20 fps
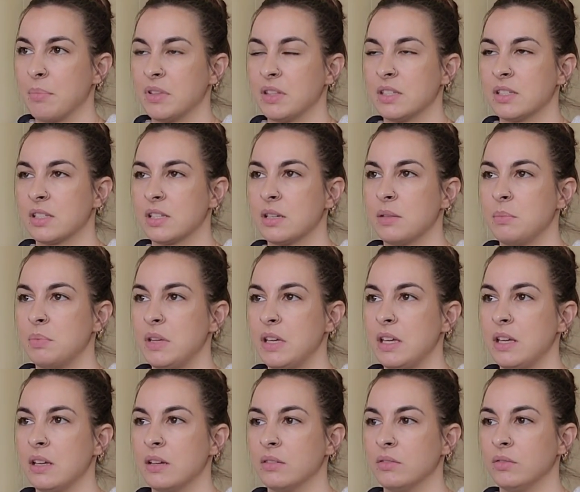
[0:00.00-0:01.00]
But this could
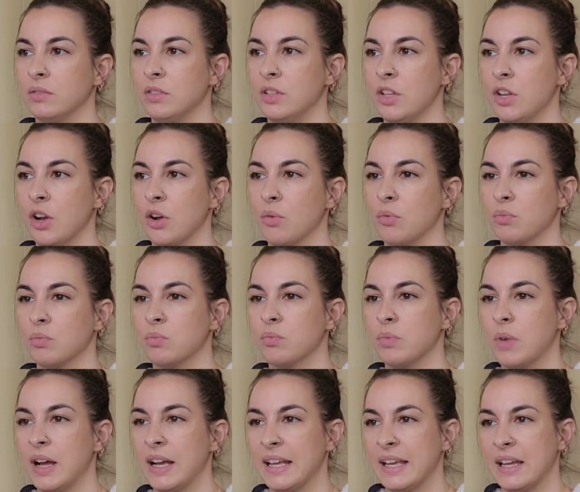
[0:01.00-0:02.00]
be, you know,
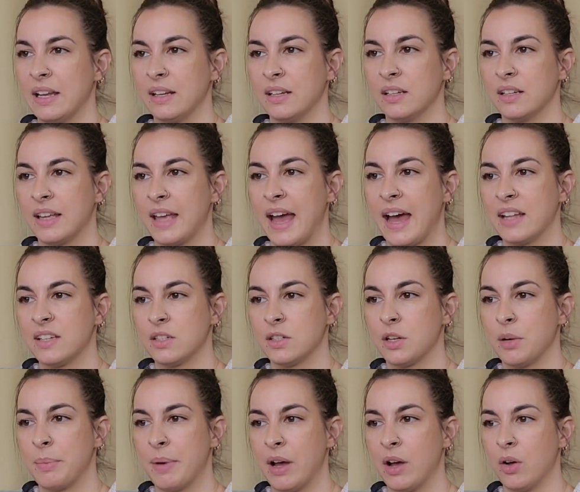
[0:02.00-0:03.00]
again, cats
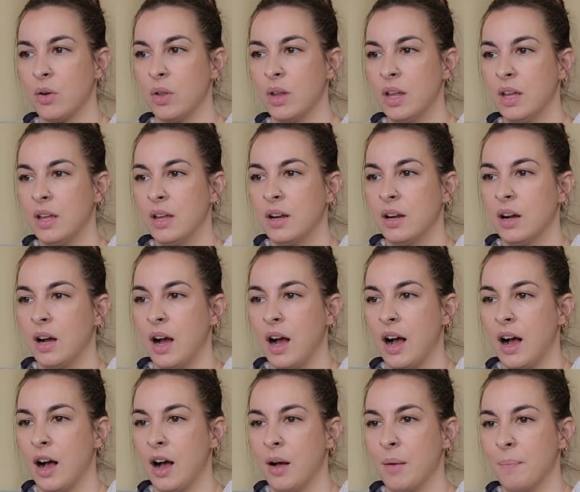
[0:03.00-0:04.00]
are about
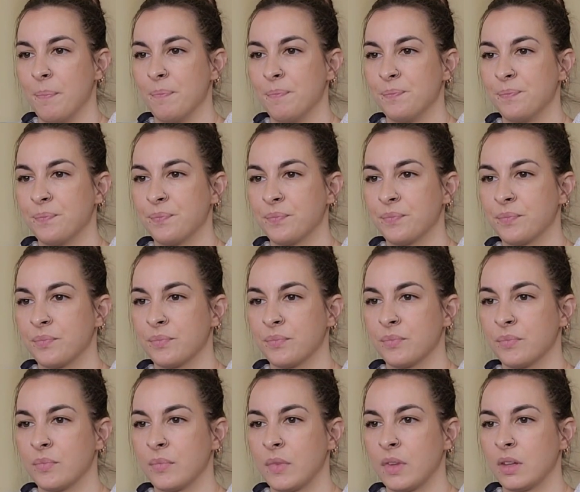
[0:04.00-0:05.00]

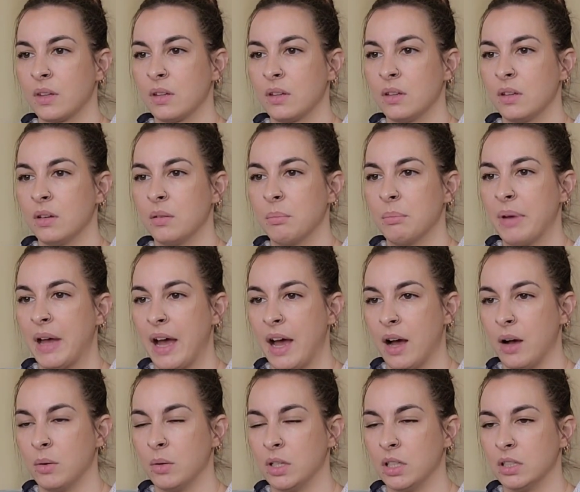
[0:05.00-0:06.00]

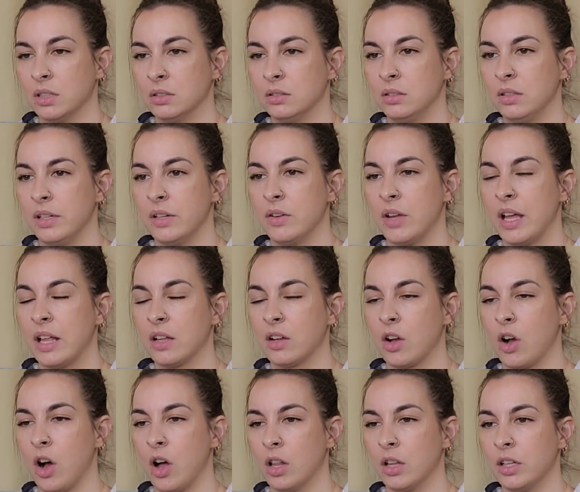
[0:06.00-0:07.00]
power,
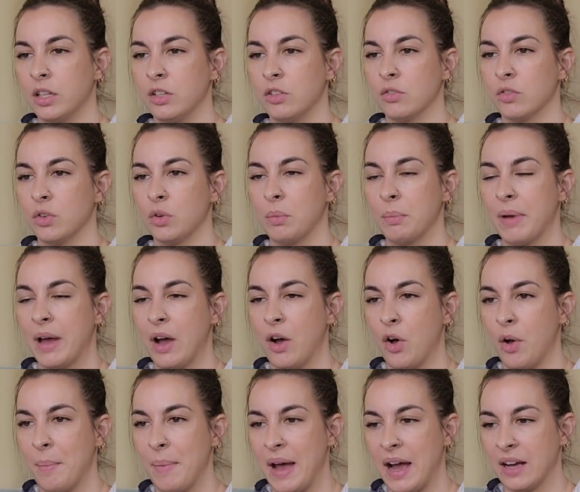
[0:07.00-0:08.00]
calling your own
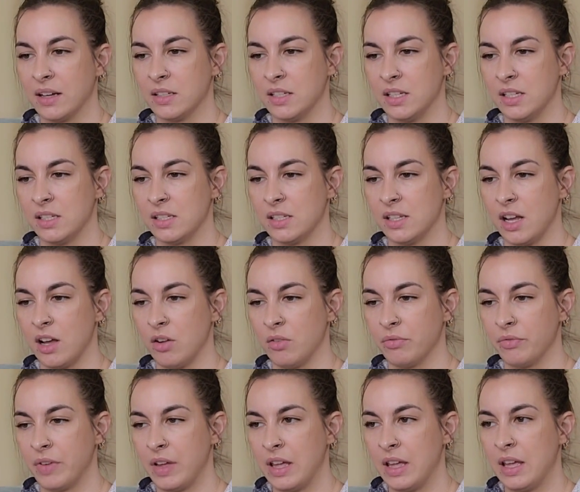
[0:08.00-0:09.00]
power back to
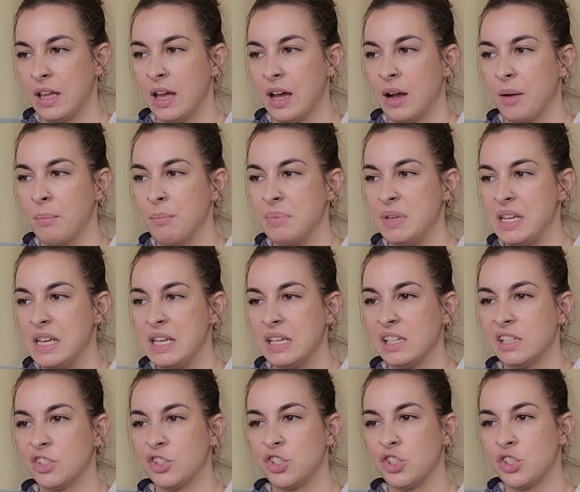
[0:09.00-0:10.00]
yourself,
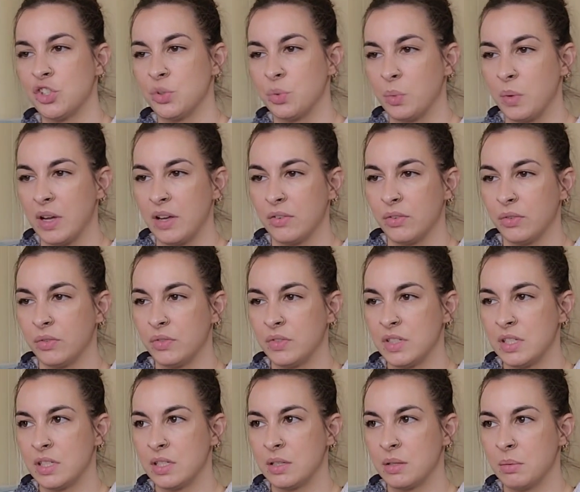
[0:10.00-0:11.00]
being
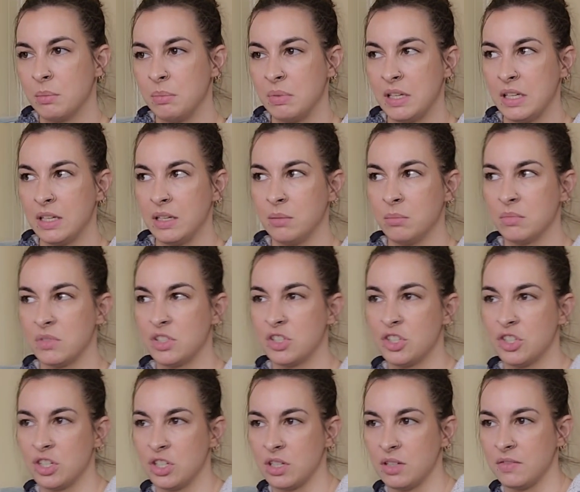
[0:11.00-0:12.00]
swift, being
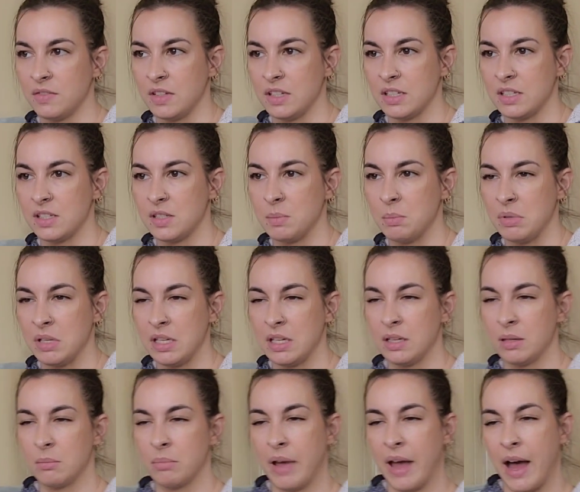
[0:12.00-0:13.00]
mischievous,
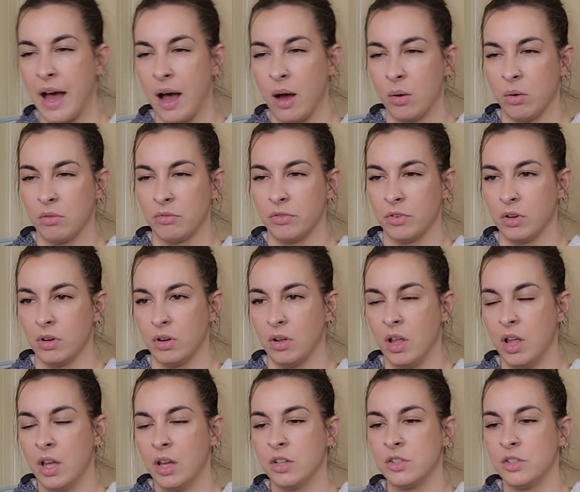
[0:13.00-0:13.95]
being powerful.